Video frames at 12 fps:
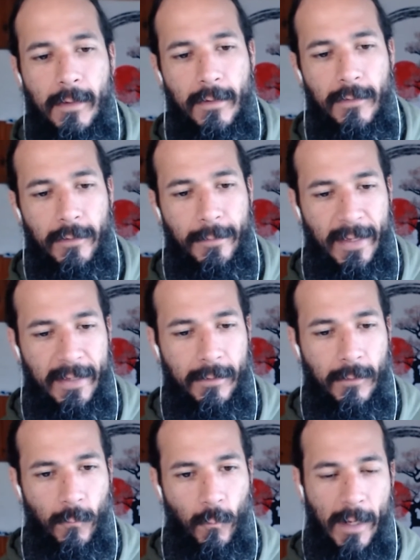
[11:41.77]
So
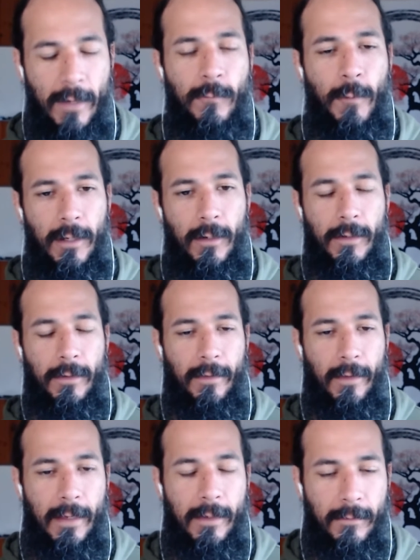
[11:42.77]
depending on where we are in
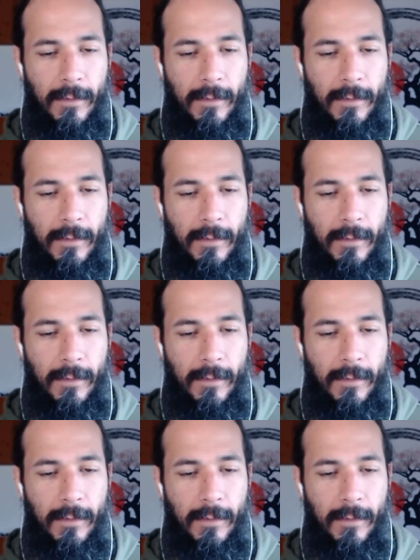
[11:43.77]
that,